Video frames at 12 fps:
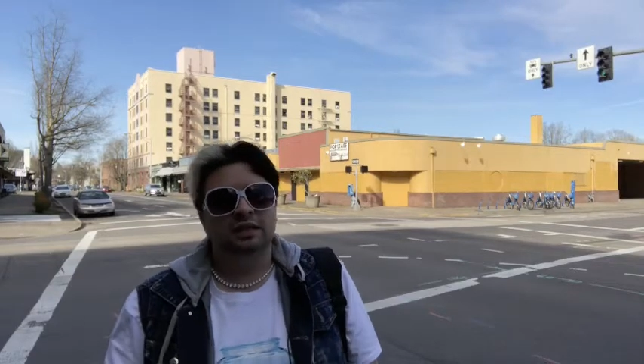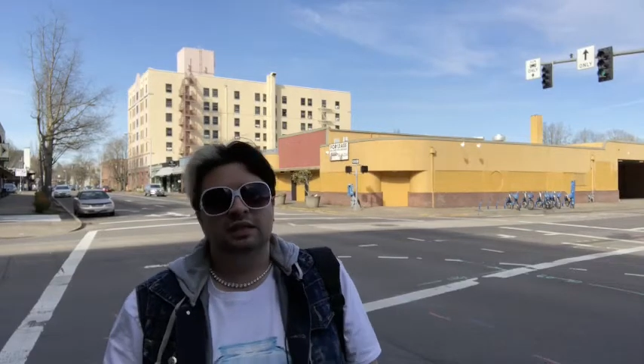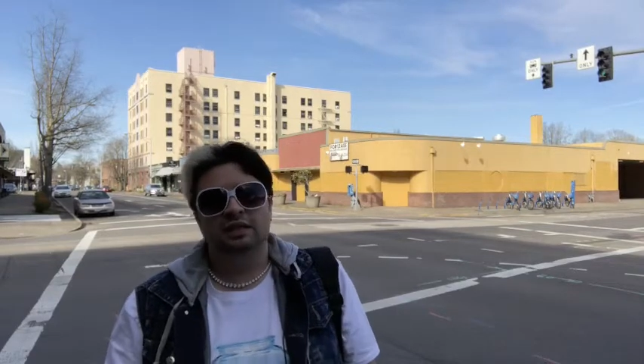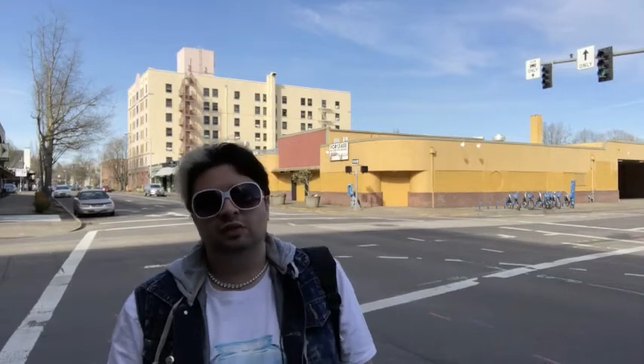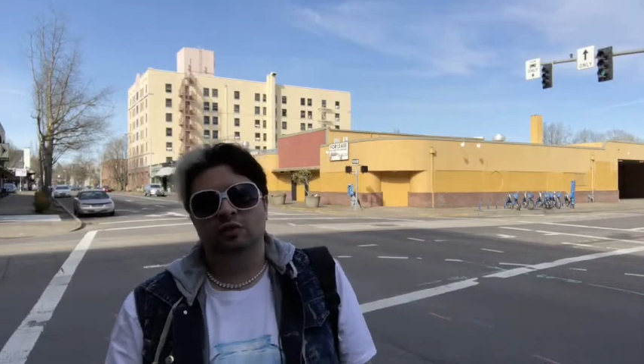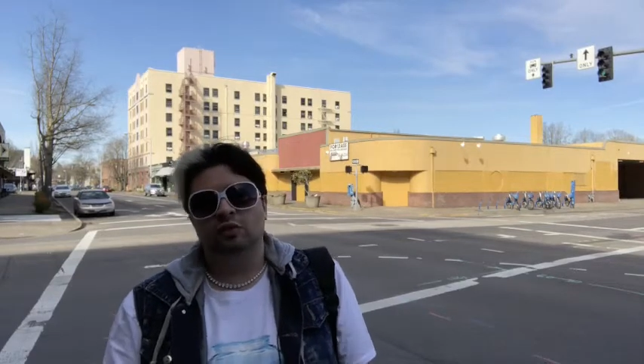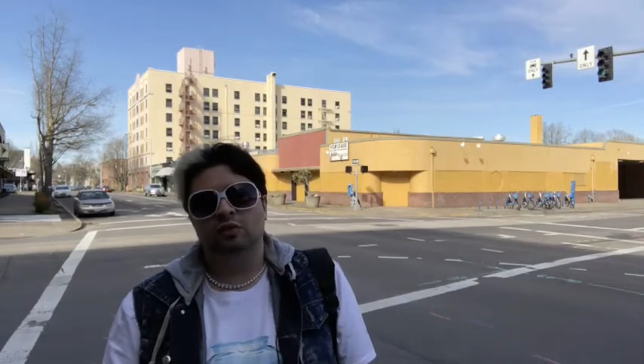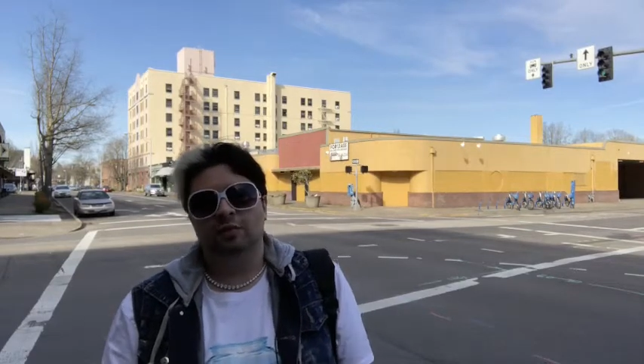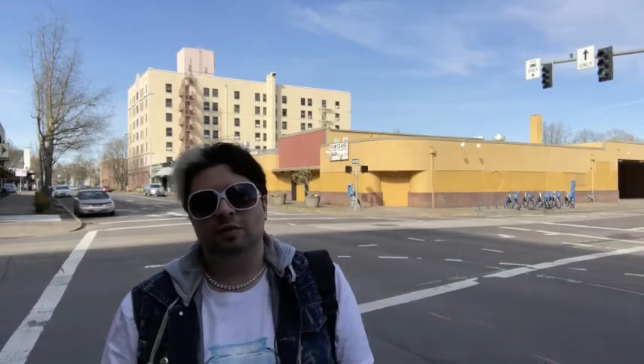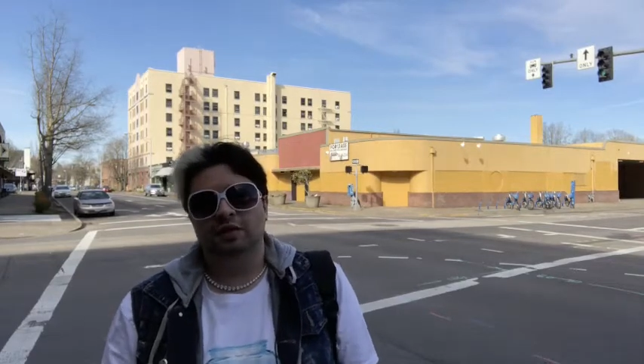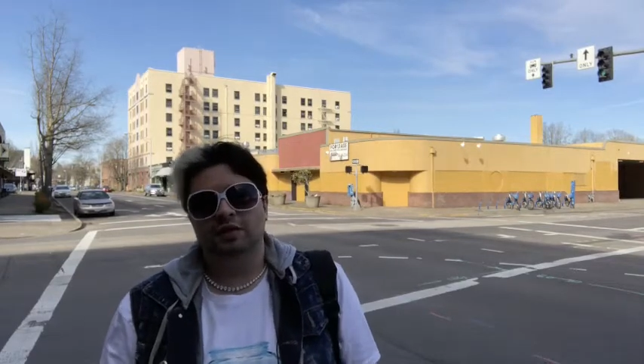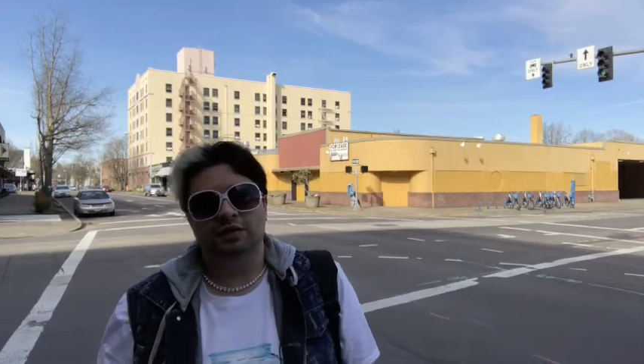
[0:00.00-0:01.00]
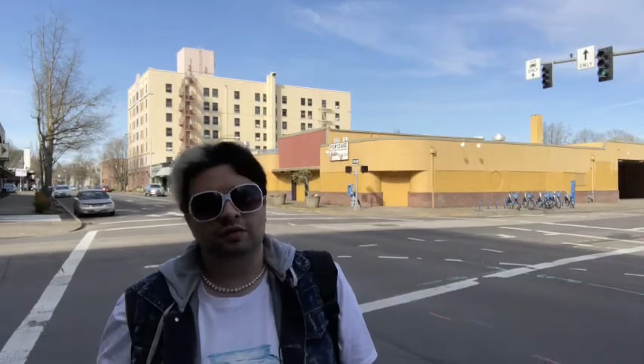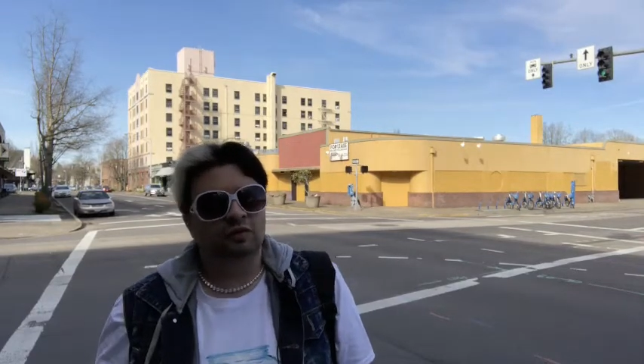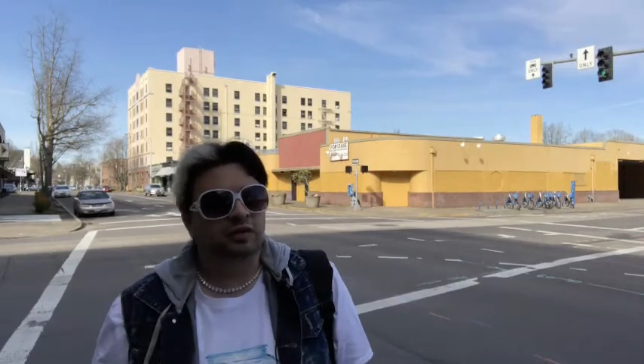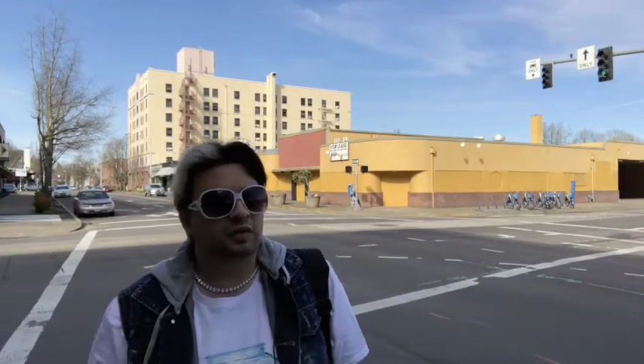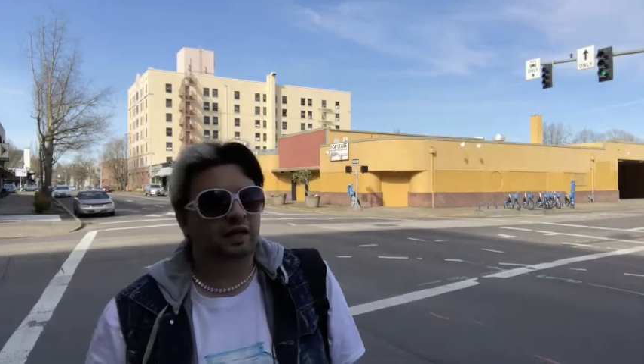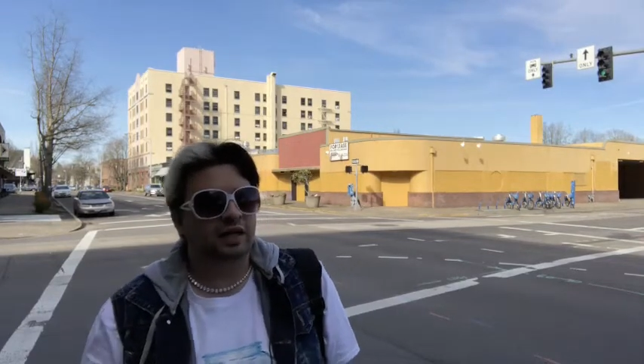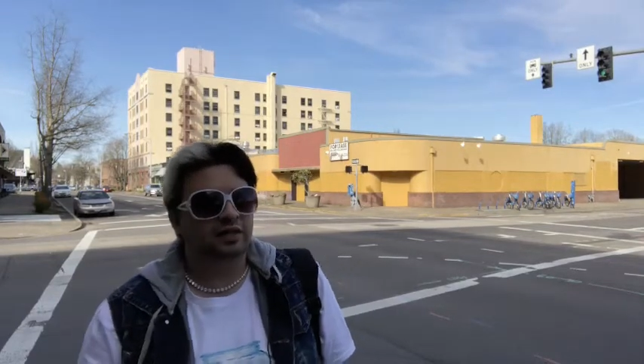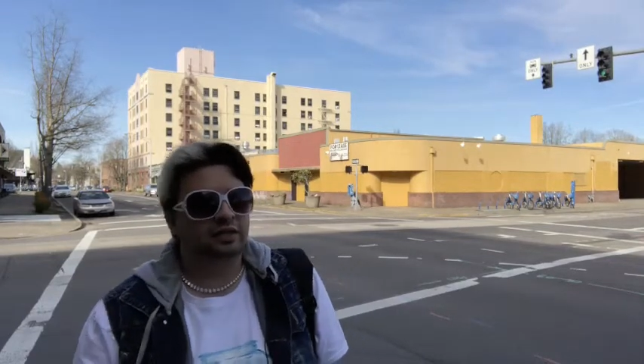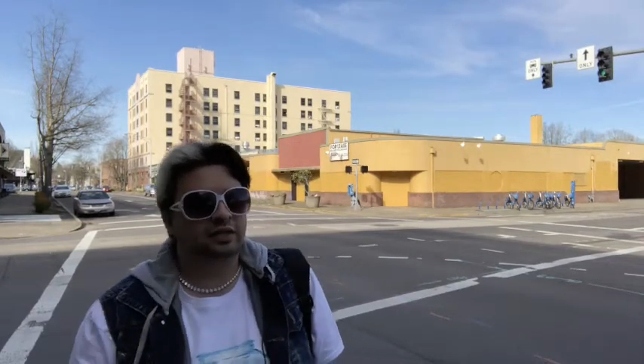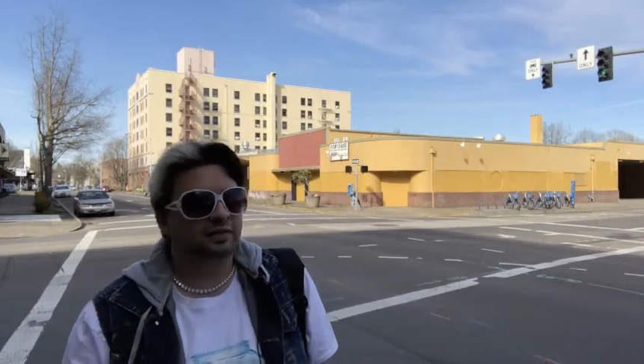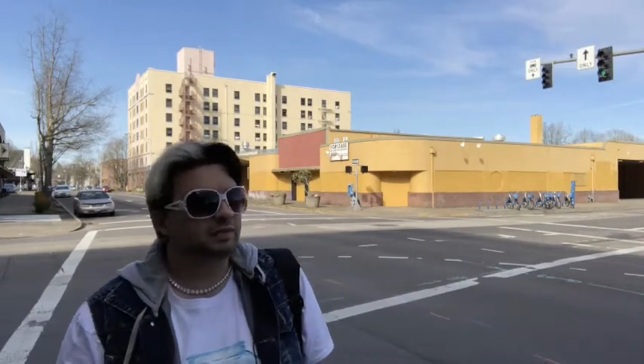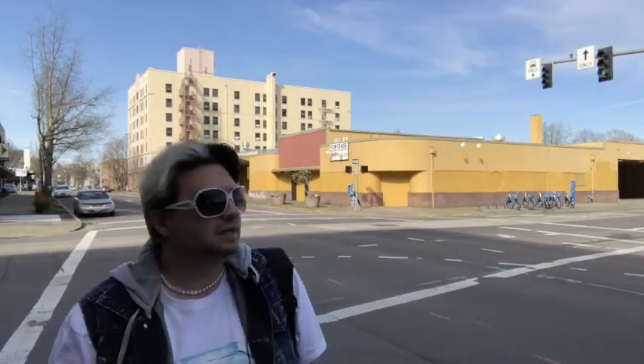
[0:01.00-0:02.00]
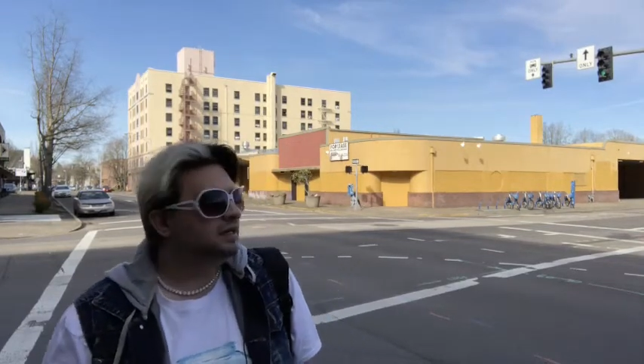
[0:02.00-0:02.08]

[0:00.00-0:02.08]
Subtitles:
it's a cool building, cool location,